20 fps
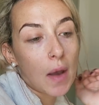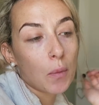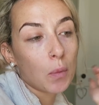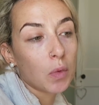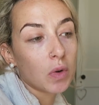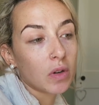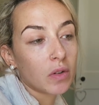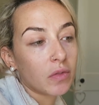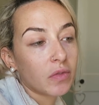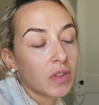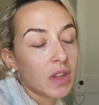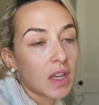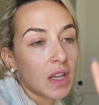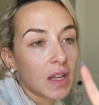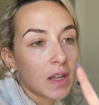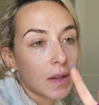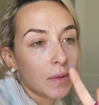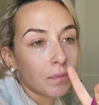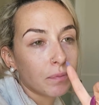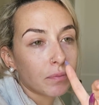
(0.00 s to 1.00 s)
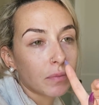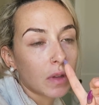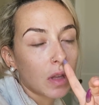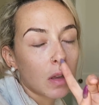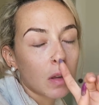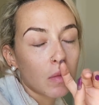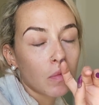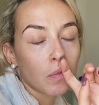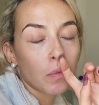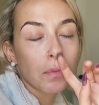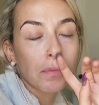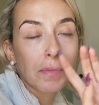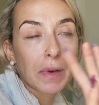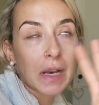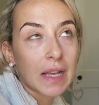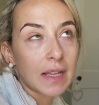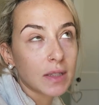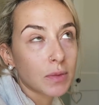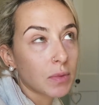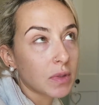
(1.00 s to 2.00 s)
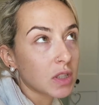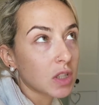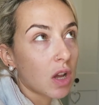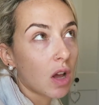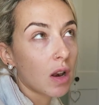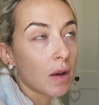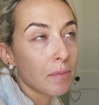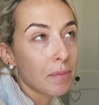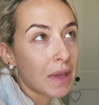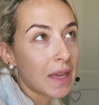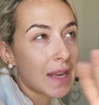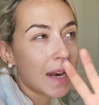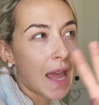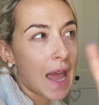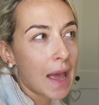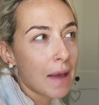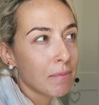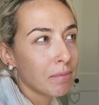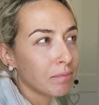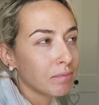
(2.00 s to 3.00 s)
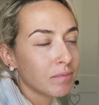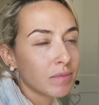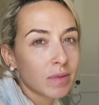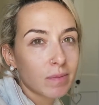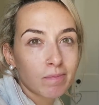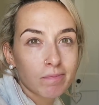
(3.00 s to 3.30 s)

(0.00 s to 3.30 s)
one of the place, what do you call it, B&M